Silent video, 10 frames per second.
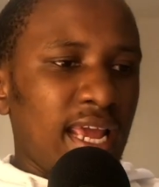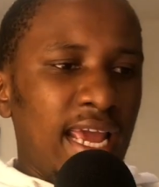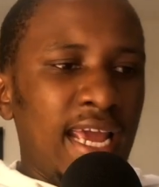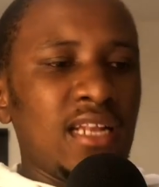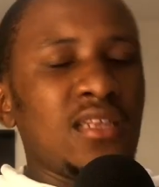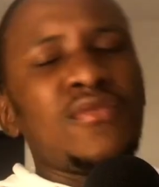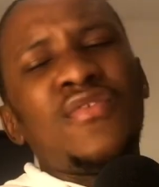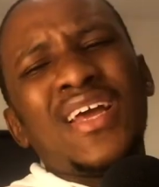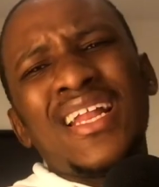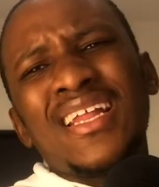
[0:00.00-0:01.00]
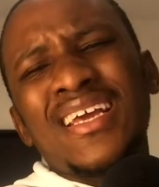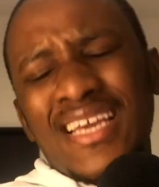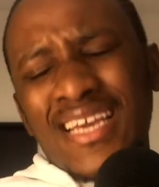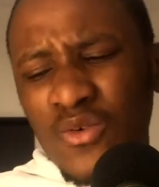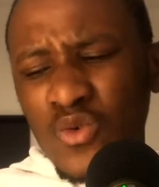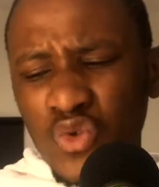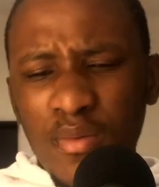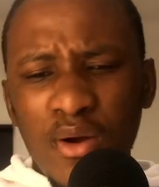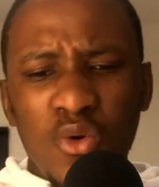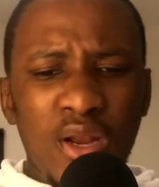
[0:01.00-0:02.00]
And vele ke
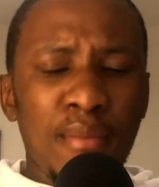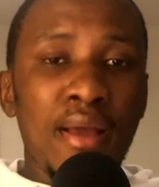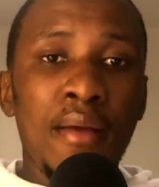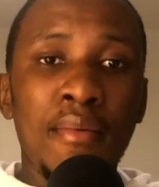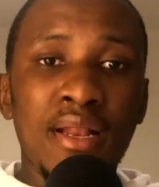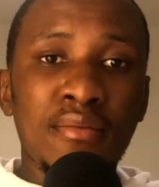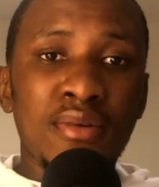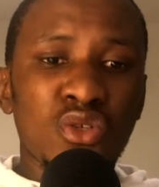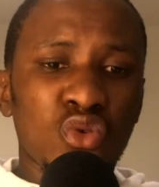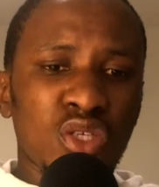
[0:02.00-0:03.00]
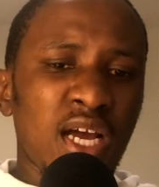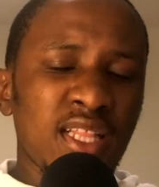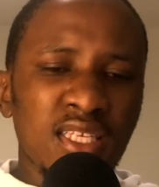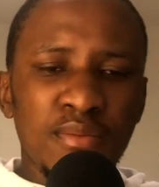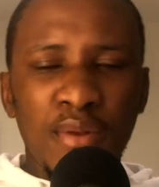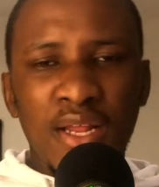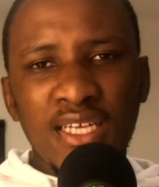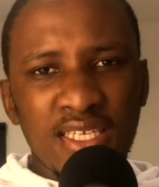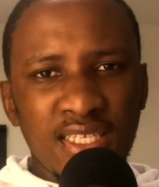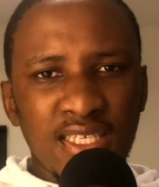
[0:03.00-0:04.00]
kuzoba khona abanye abantu abazothi, ah, these
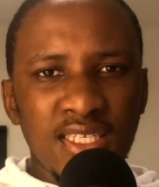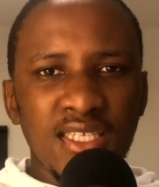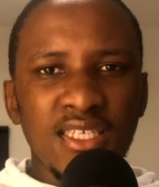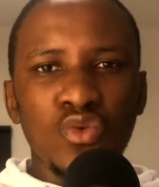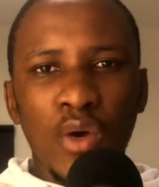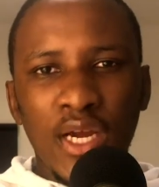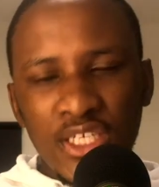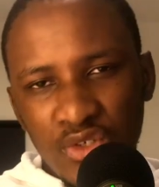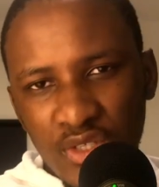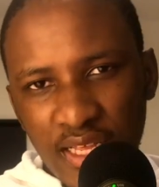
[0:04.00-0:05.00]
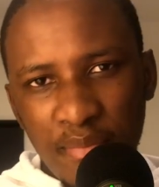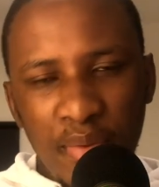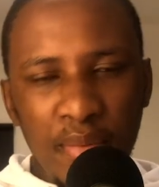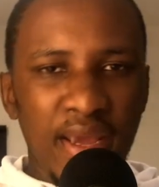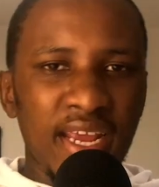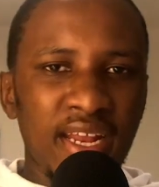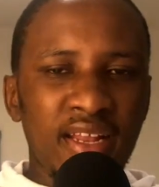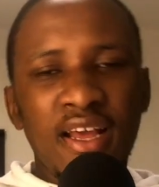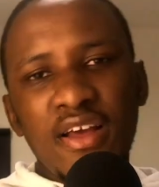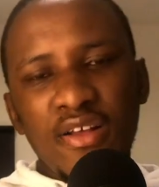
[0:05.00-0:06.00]
players are sissies, why should they be made
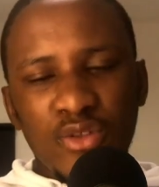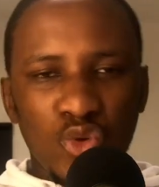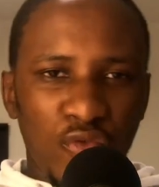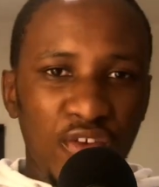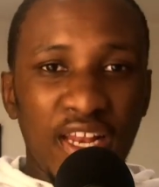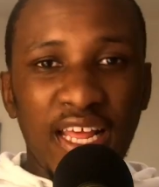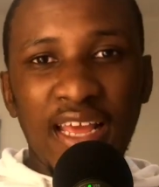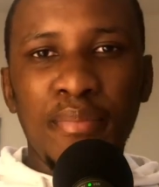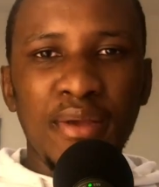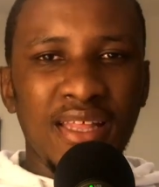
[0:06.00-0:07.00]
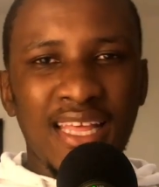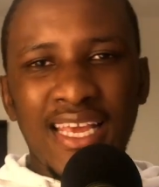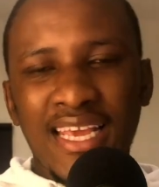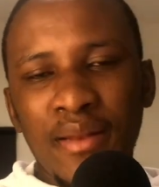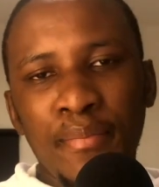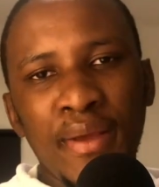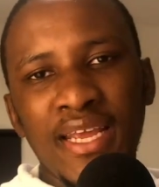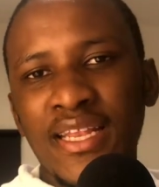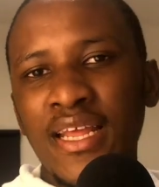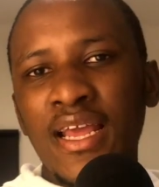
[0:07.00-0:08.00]
to feel happy? They get
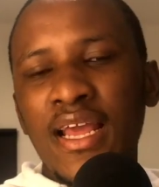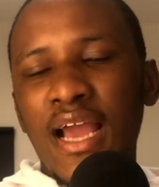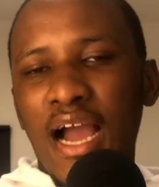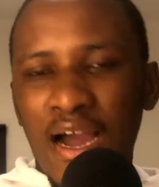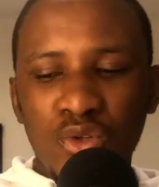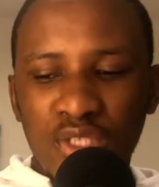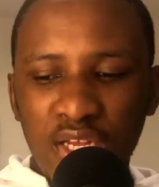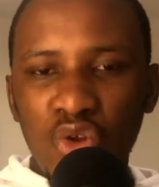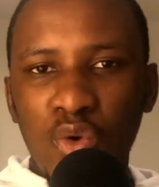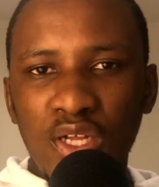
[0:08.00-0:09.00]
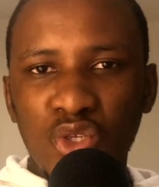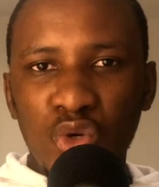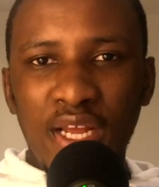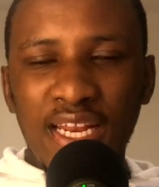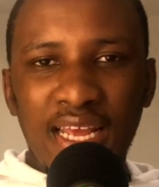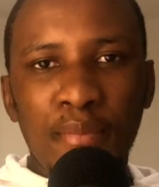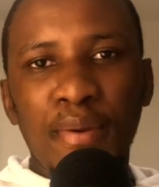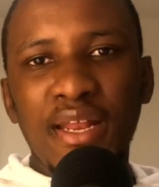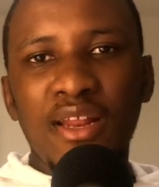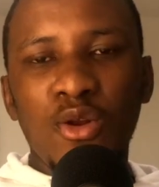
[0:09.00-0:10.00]
paid. I will tell you what, you can get
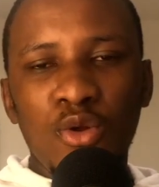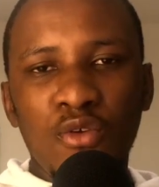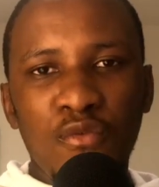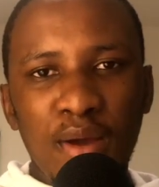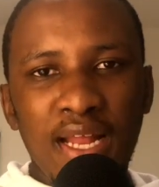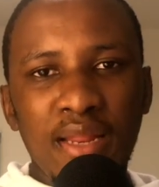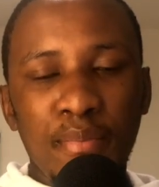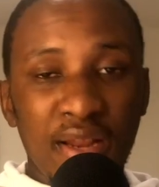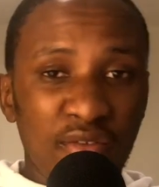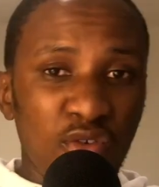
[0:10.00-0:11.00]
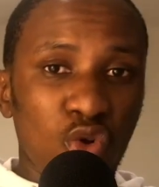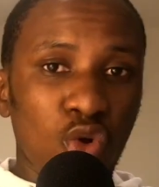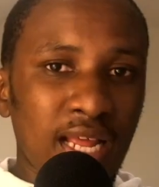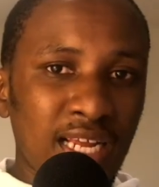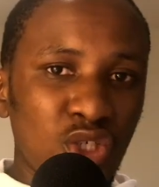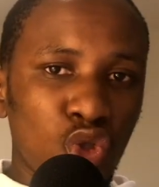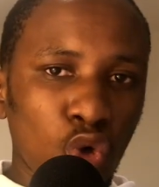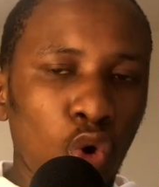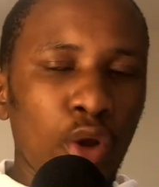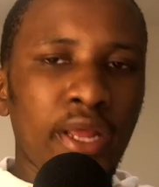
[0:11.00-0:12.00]
paid a lot of money, but if you don't
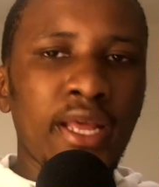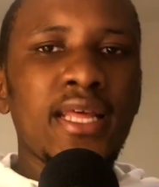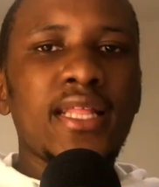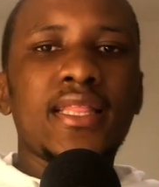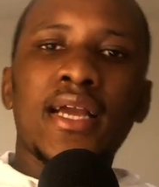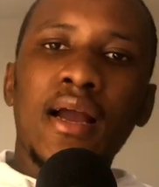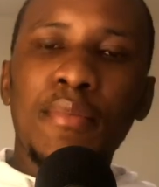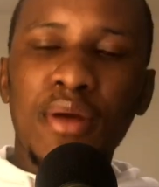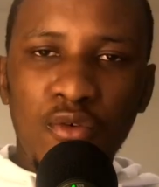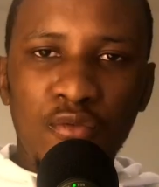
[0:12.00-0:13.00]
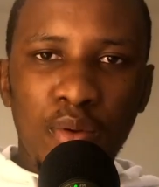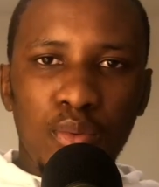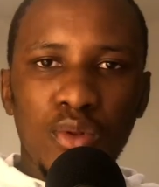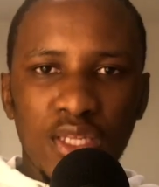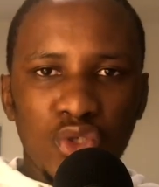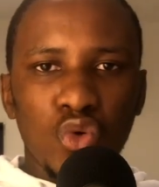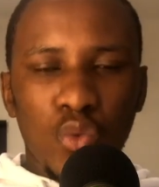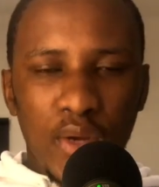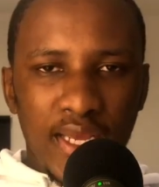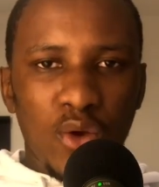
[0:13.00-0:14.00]
enjoy the company of people that you're
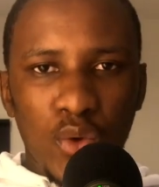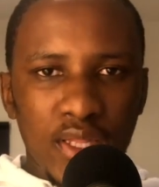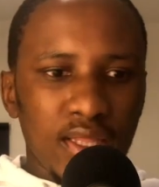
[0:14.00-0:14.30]
working with,